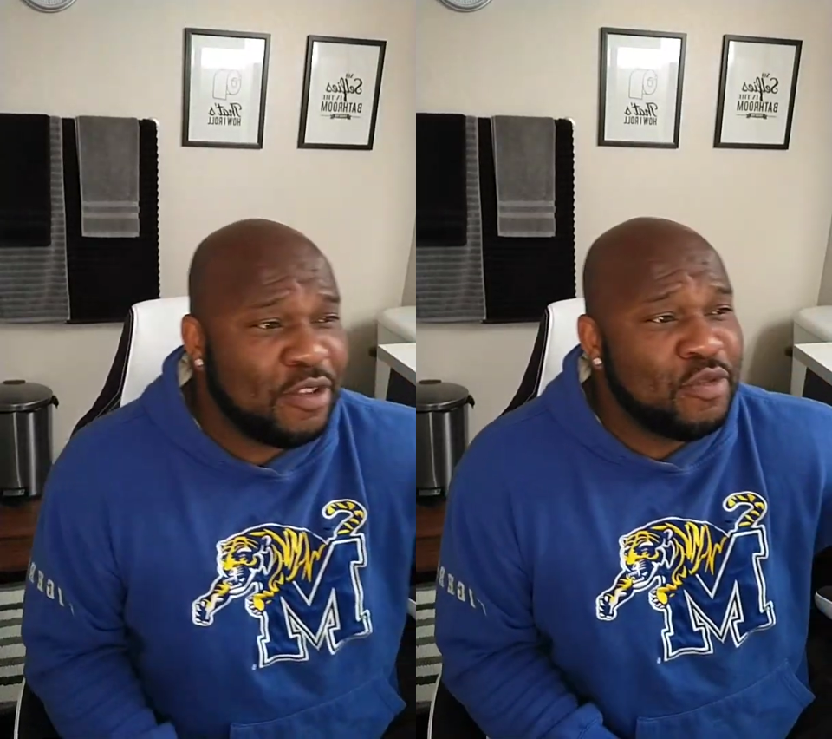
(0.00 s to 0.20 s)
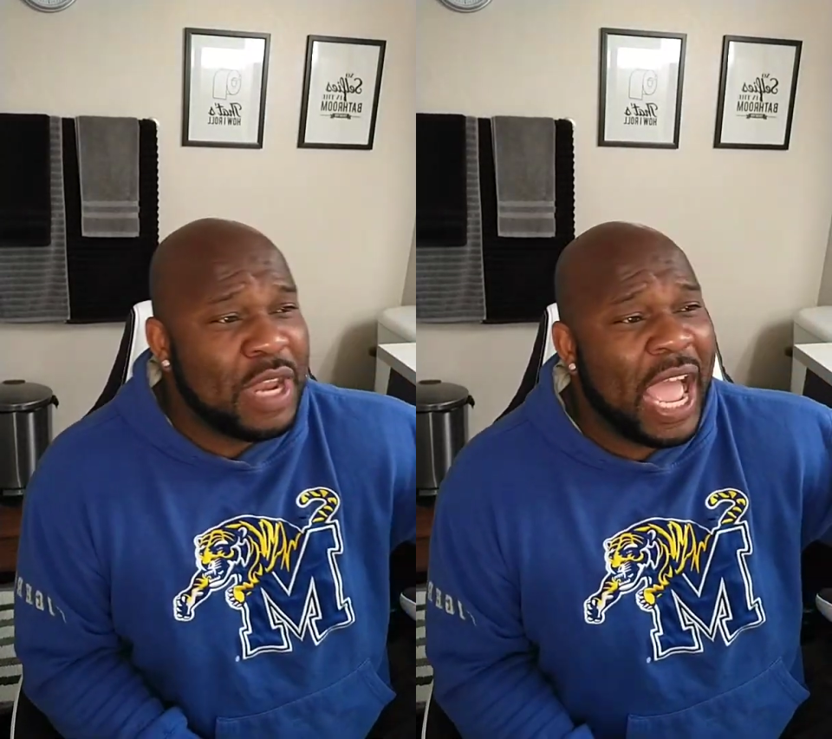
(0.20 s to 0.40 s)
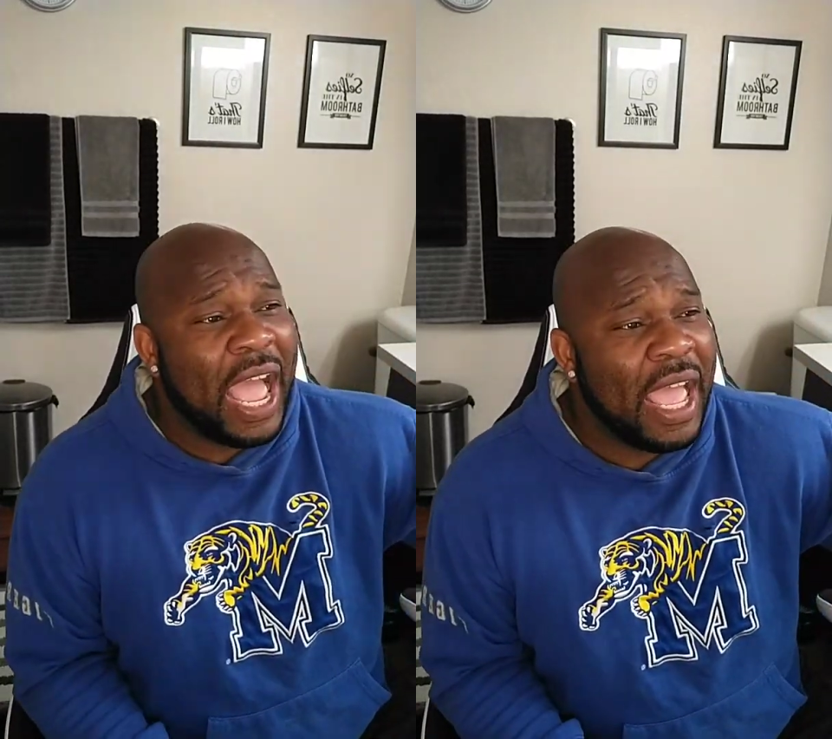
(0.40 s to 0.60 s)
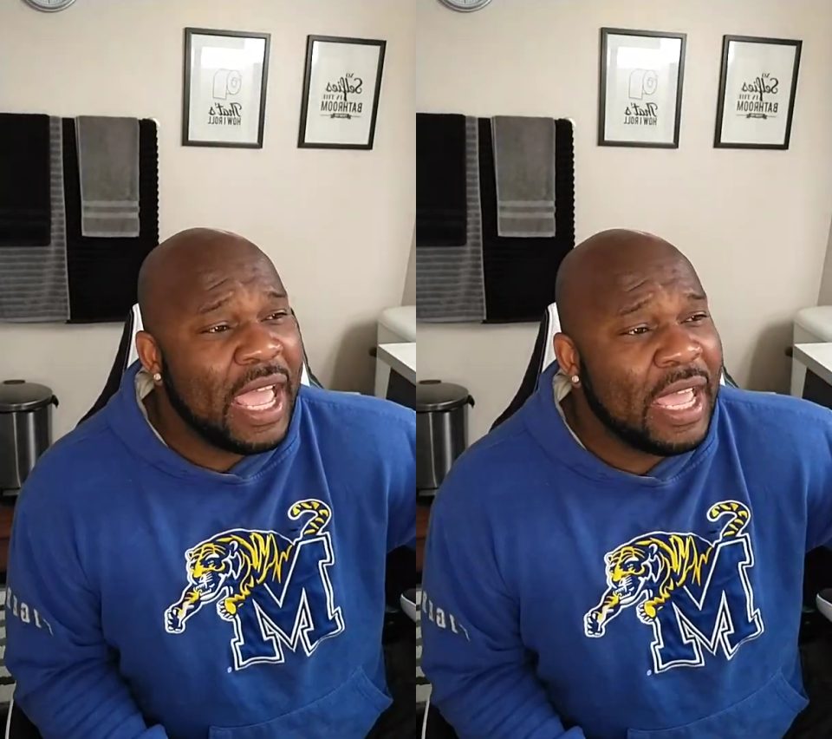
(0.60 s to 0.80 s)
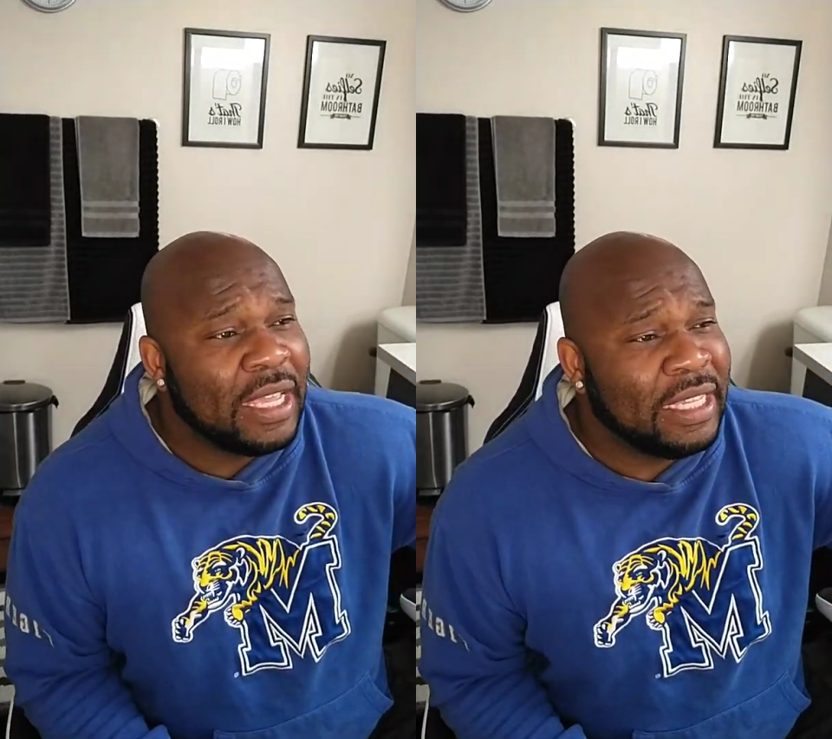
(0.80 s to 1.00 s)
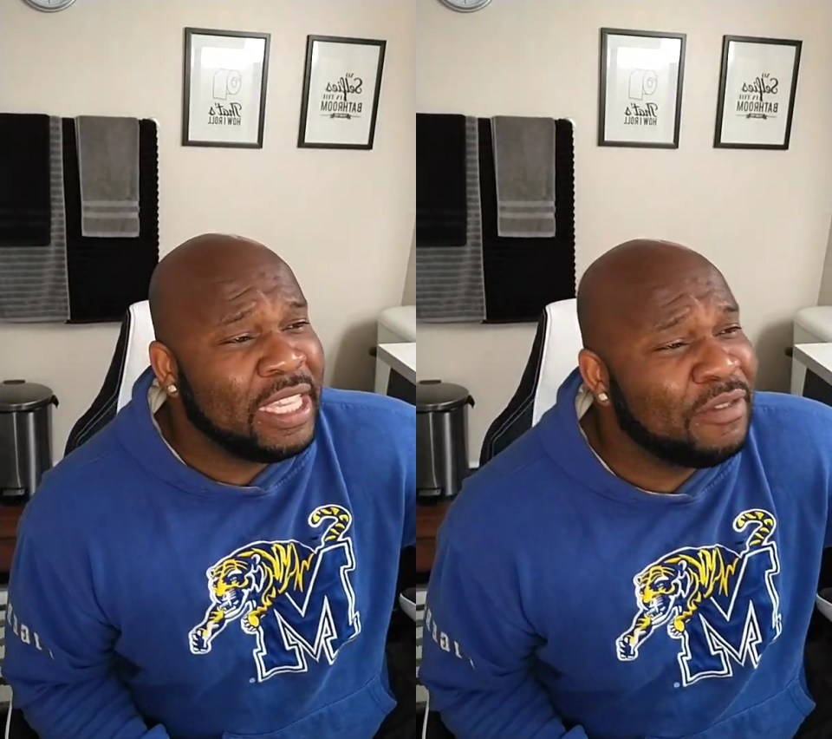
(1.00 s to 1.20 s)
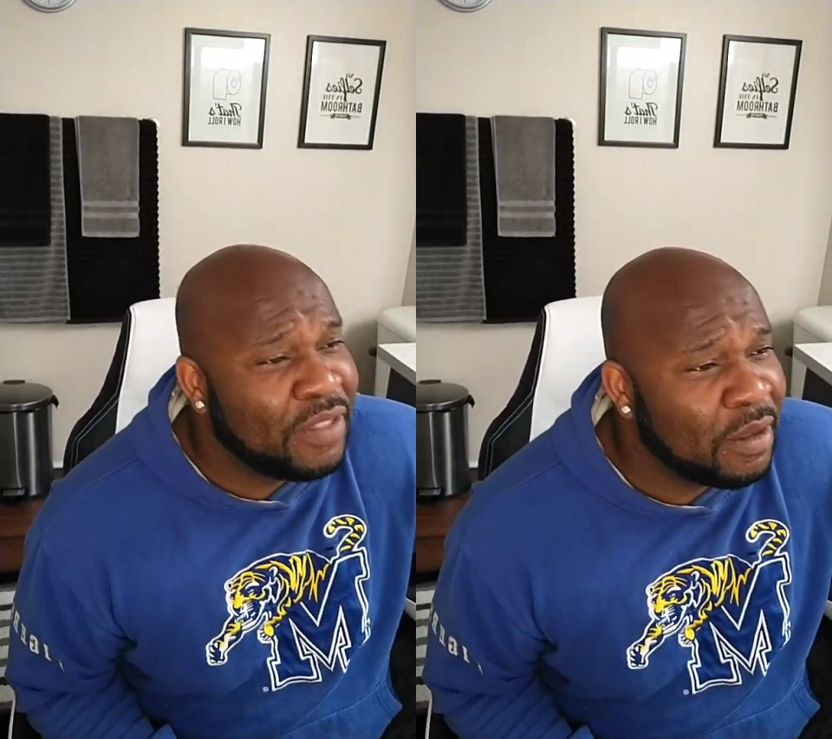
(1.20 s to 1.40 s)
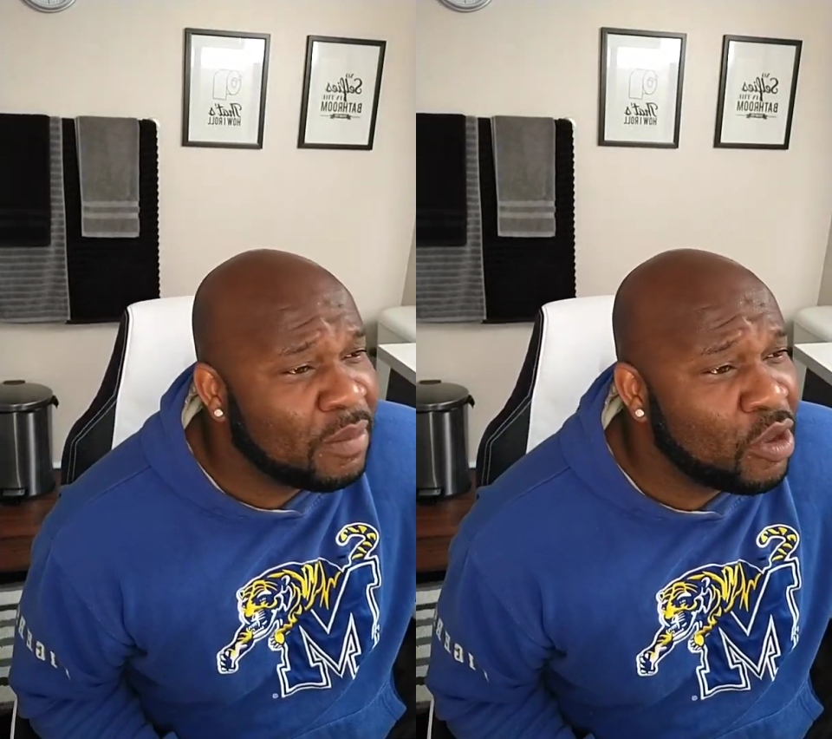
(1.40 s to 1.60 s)
not give
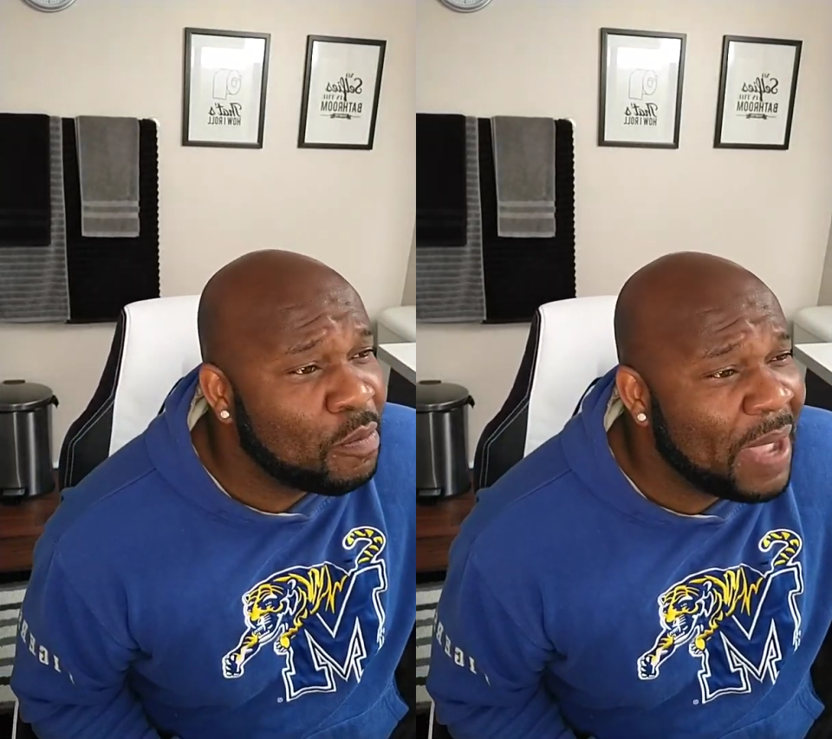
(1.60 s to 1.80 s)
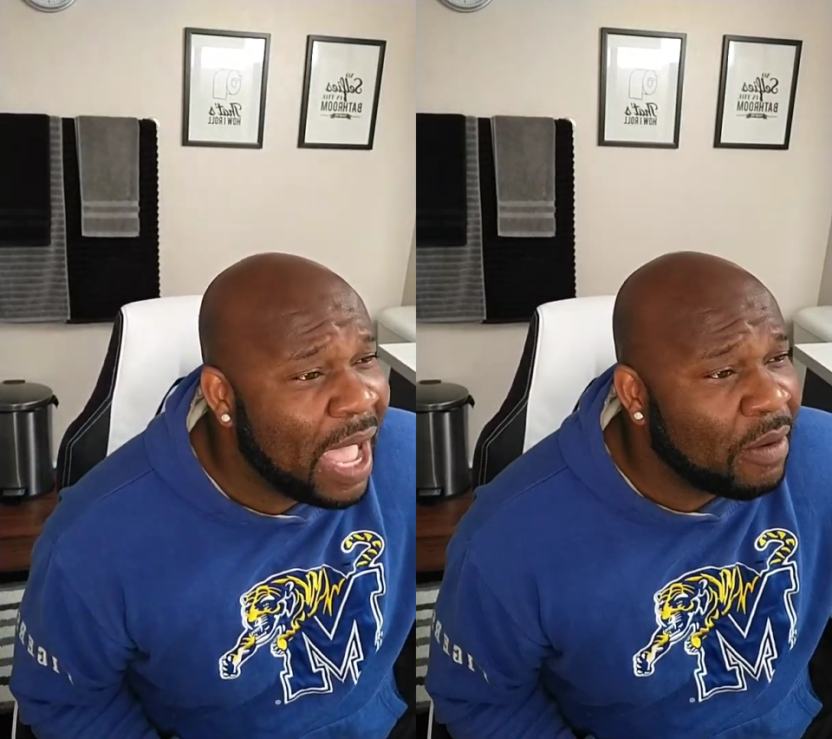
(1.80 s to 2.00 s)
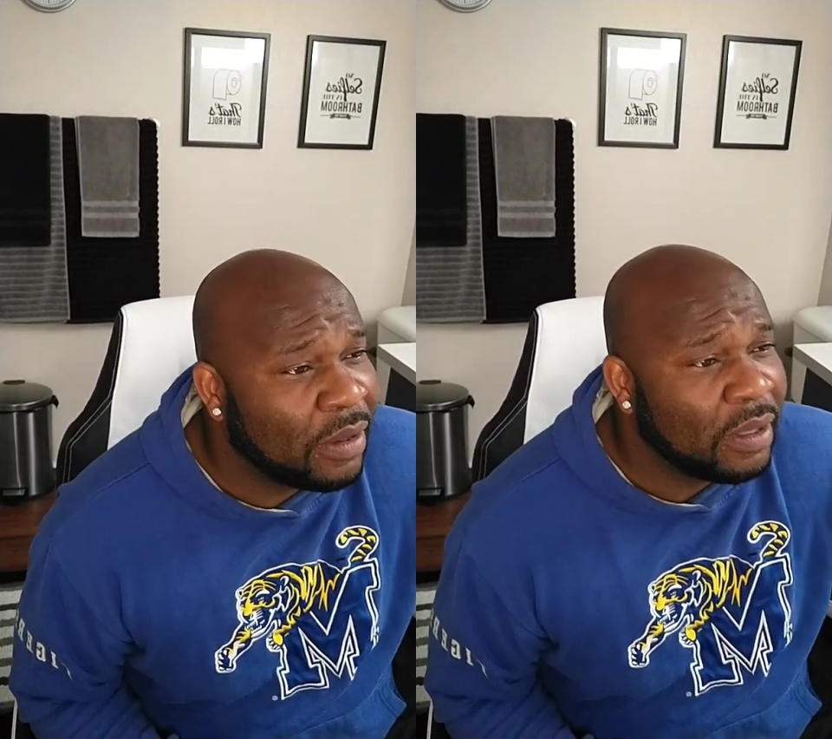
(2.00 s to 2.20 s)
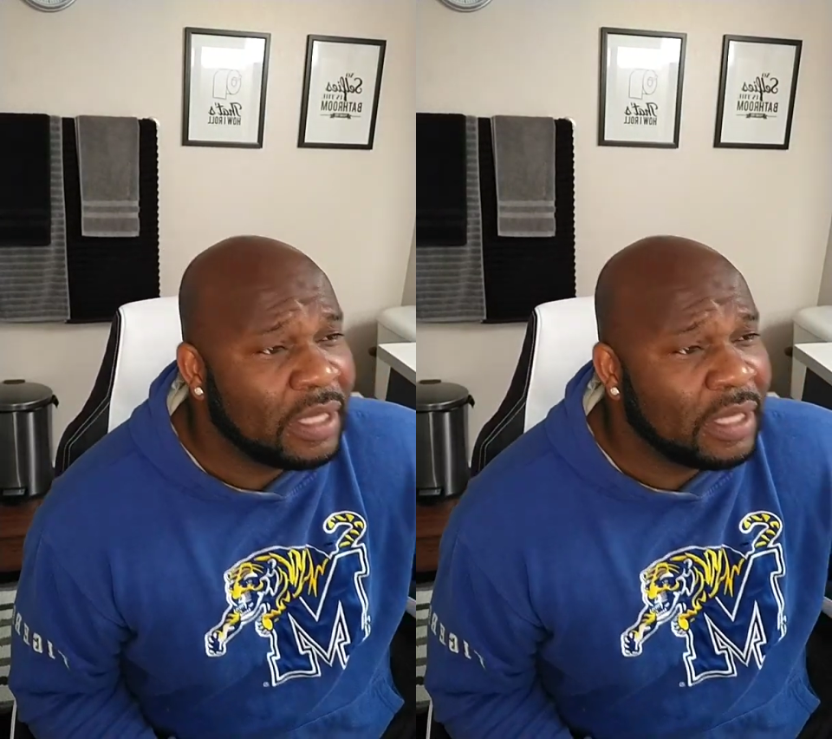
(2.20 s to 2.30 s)
them your power?